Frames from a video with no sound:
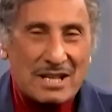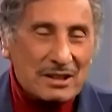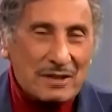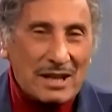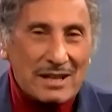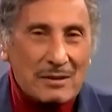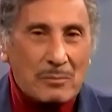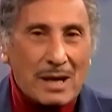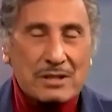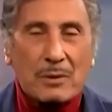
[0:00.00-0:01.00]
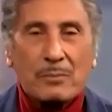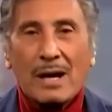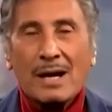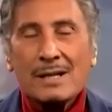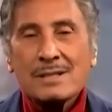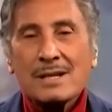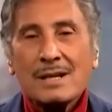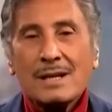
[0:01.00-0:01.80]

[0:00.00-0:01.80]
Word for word: not taking him by surprise.